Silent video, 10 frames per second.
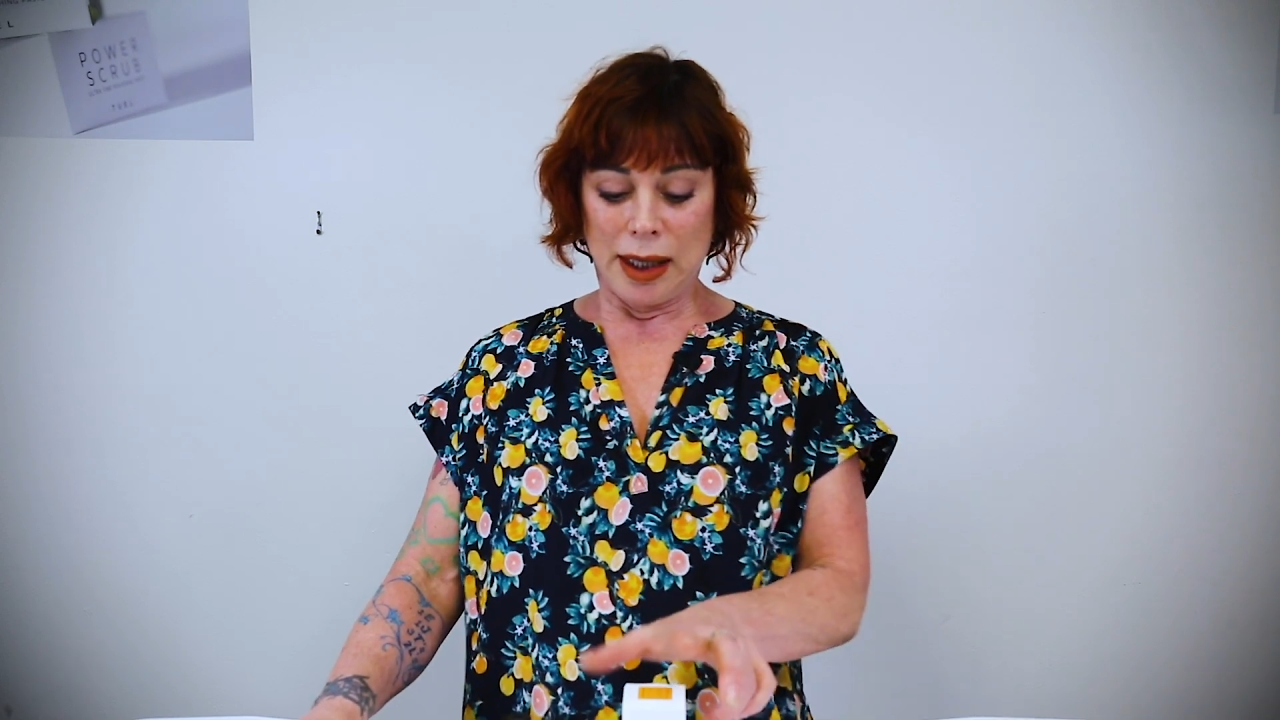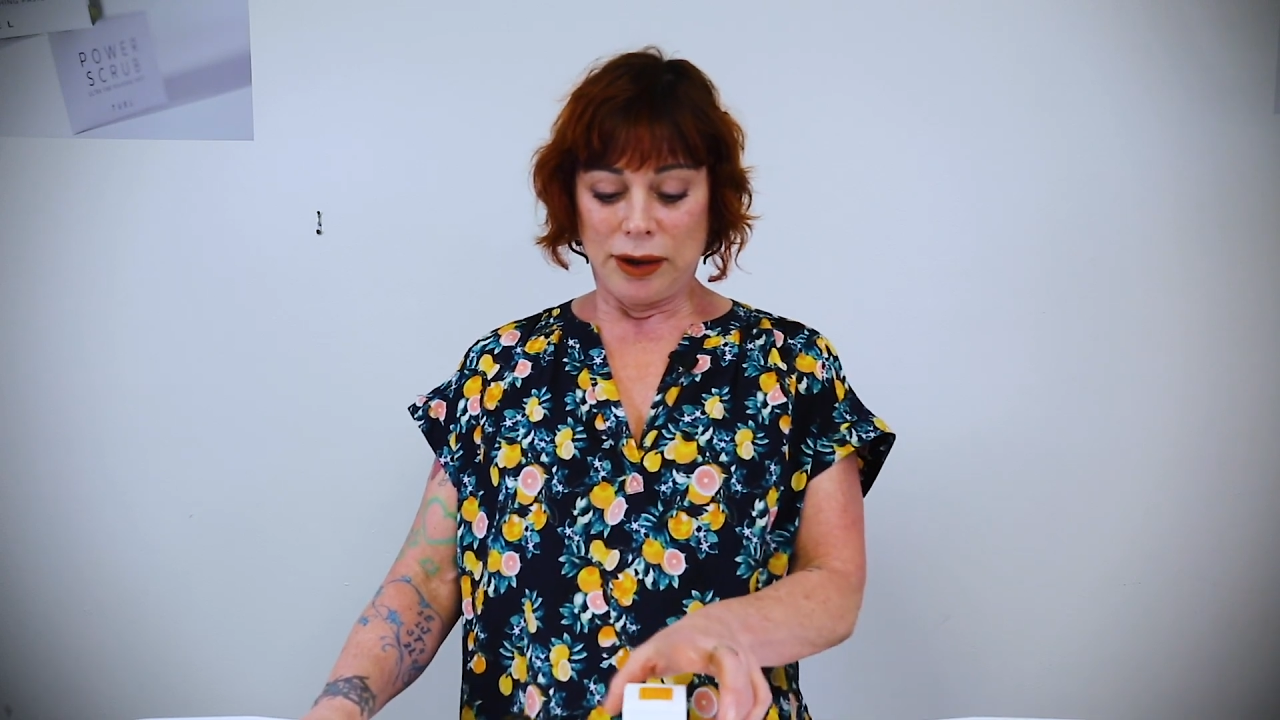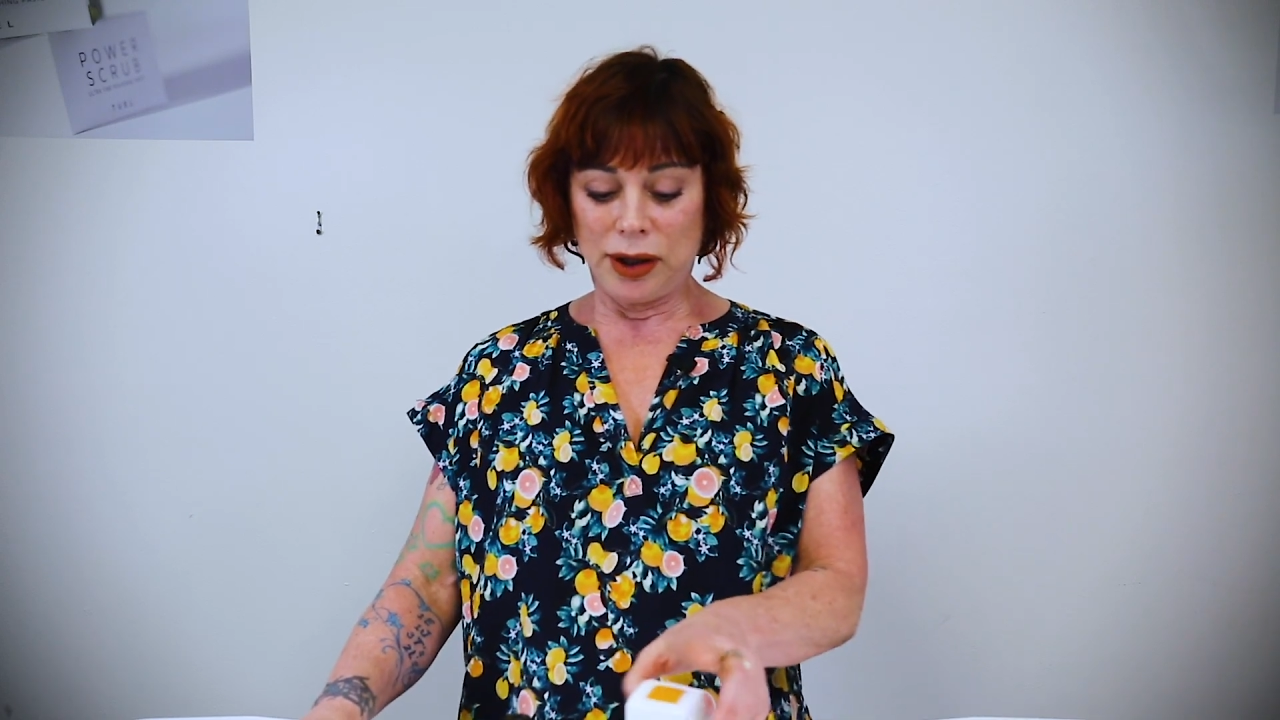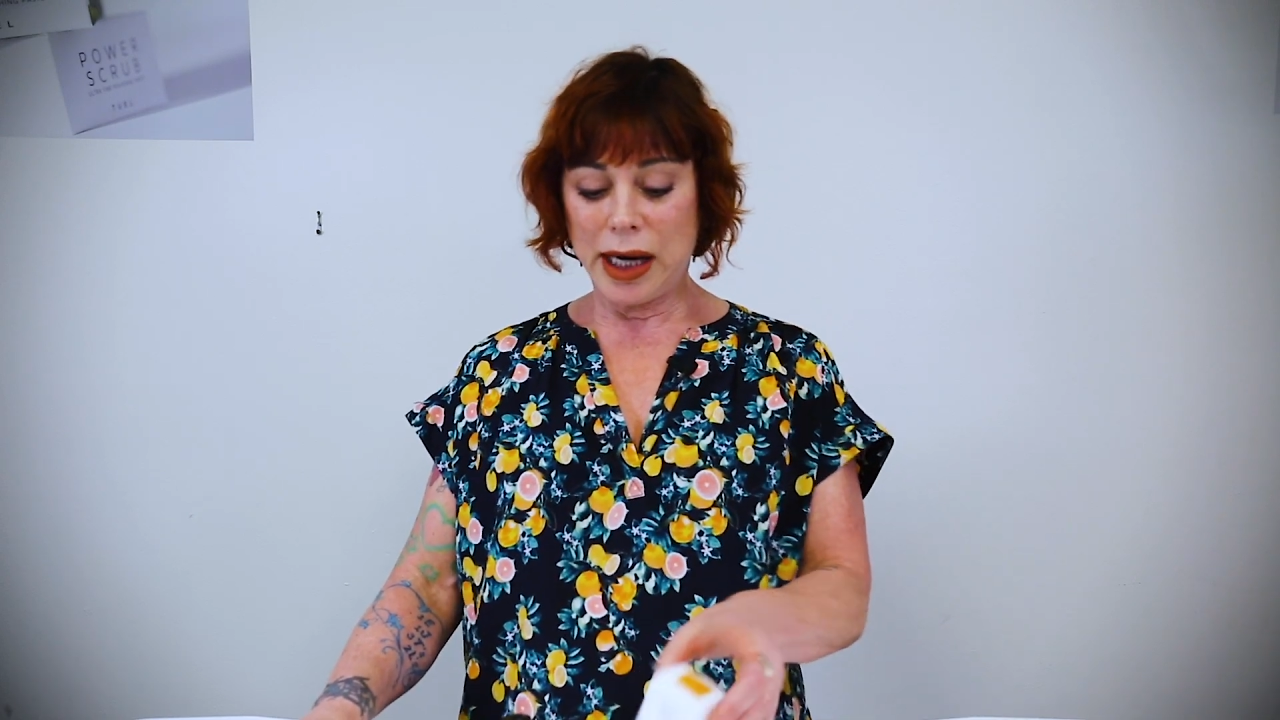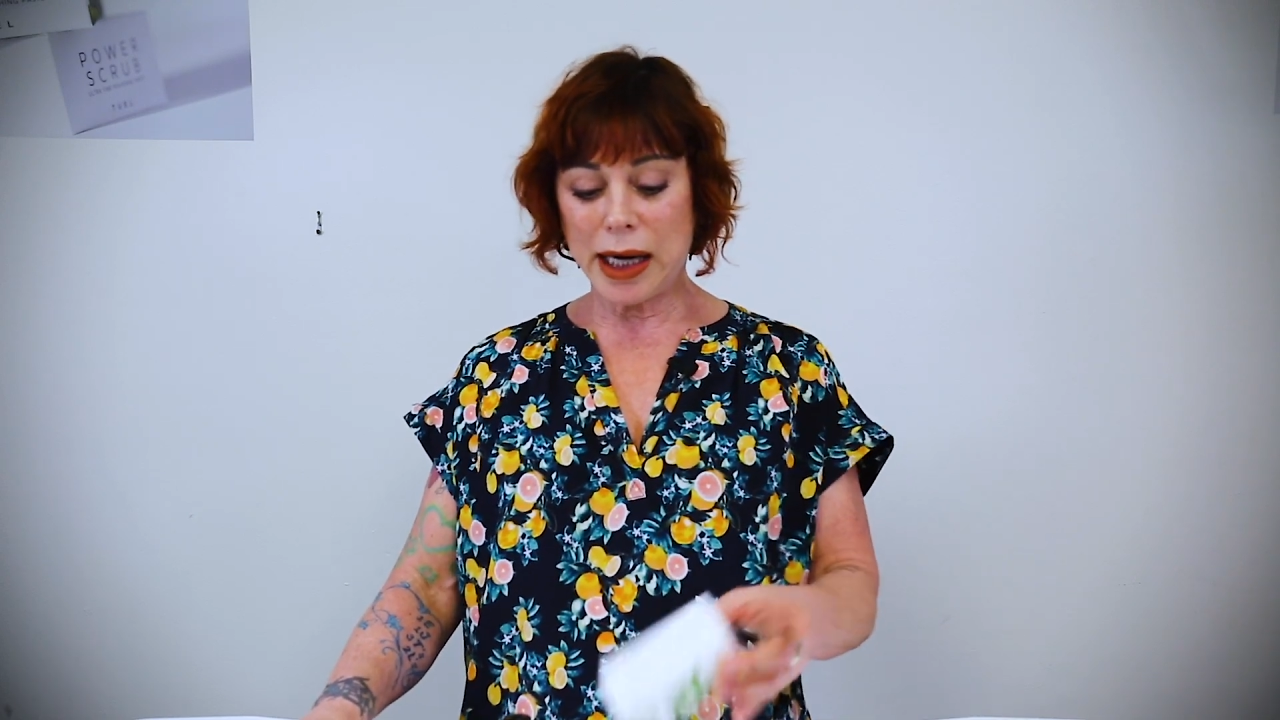
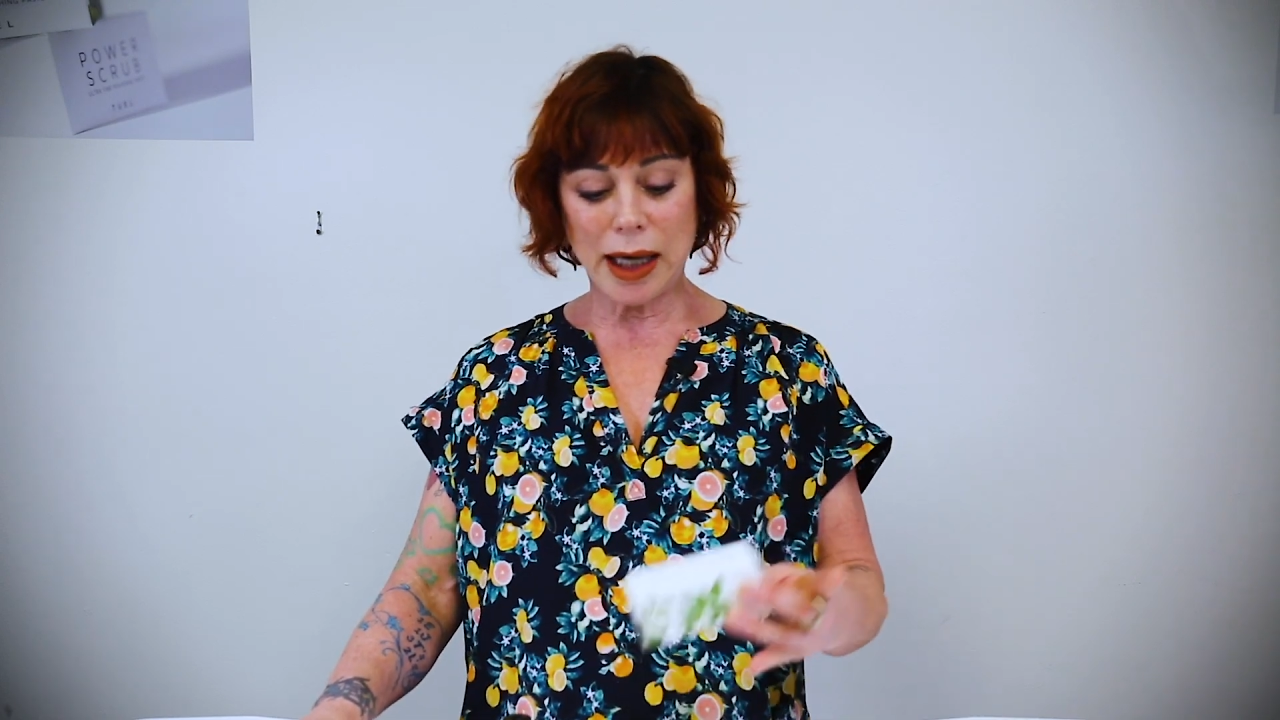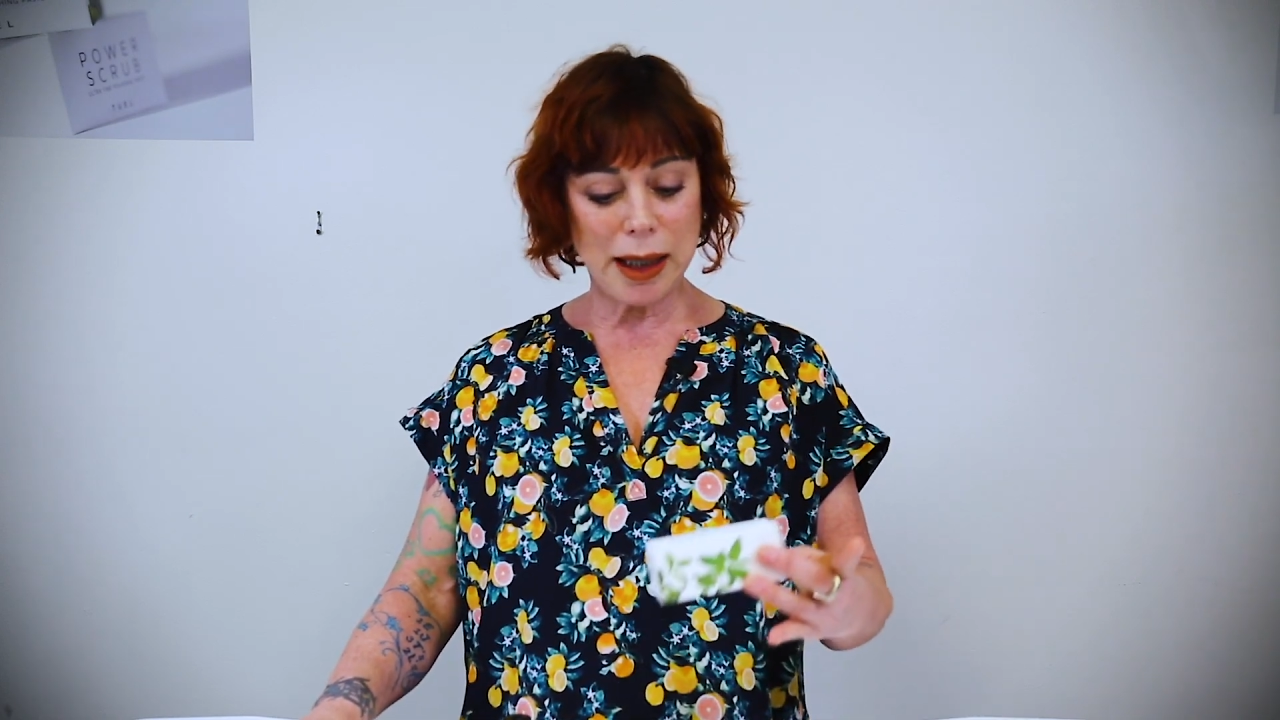Today I